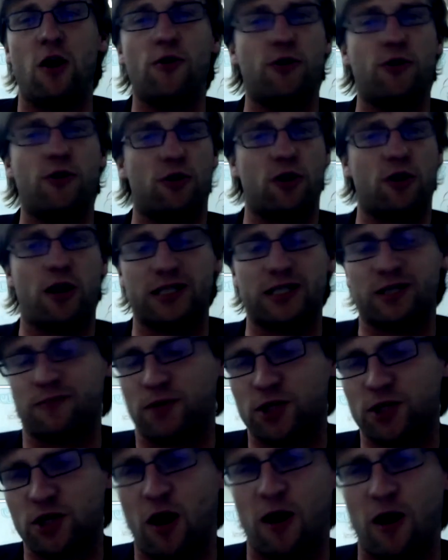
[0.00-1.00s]
we'd like you to
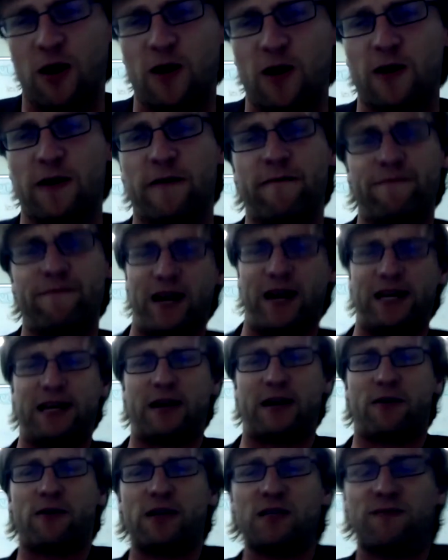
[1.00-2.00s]
know who your customers
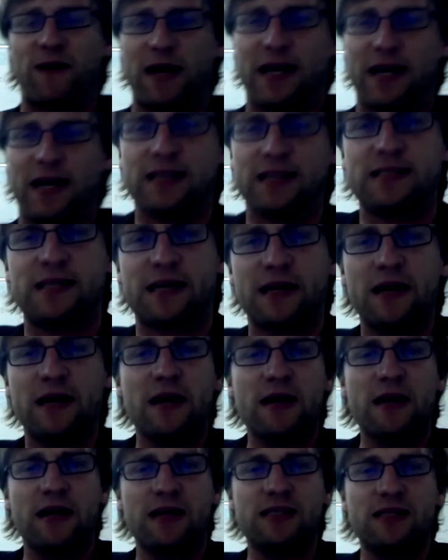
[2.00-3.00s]
are and fight terrorist
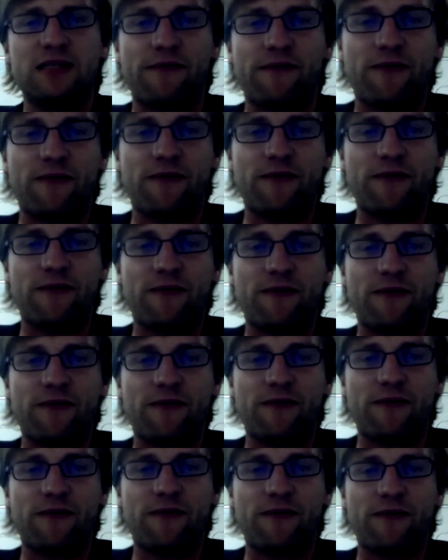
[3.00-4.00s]
financing and stuff like
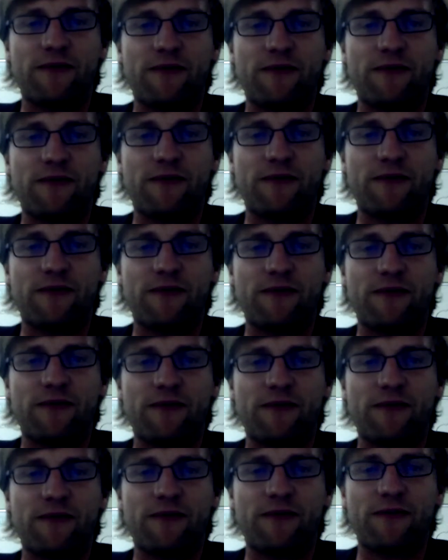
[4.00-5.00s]

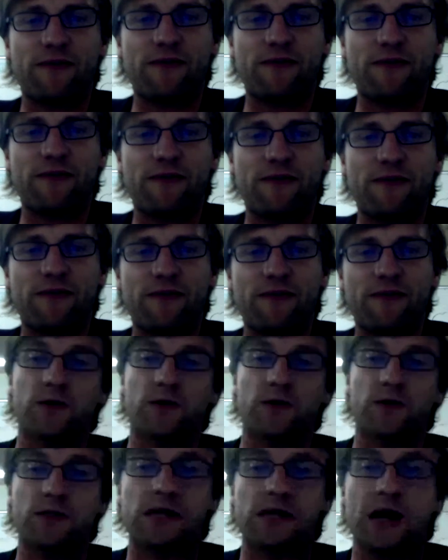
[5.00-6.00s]
that. For the
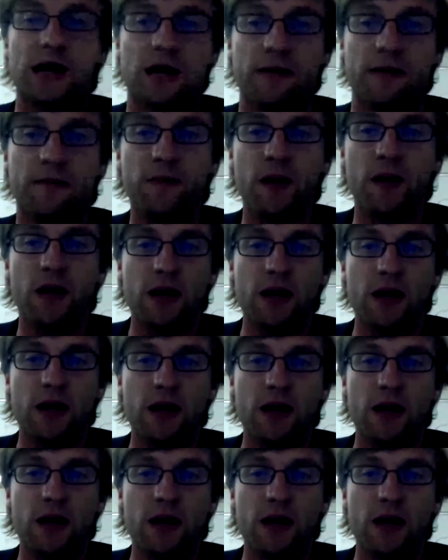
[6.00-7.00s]
first time,
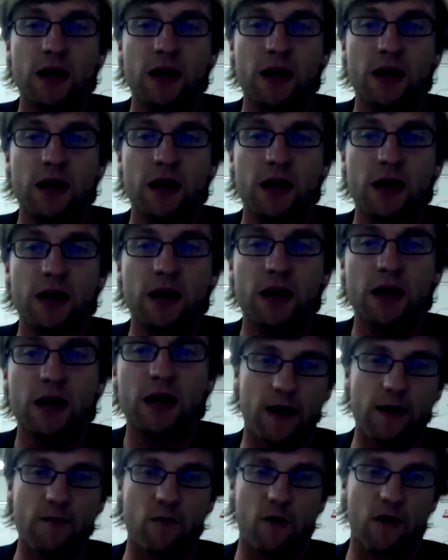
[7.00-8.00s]
regulatory
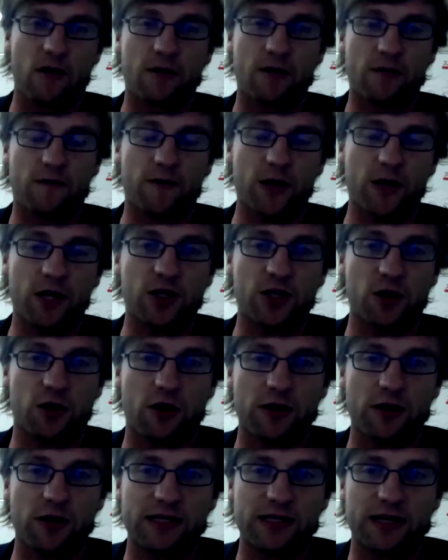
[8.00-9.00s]
framework for digital
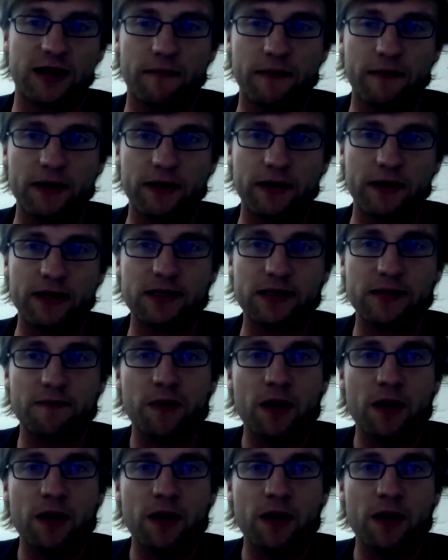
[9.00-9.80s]
currency companies.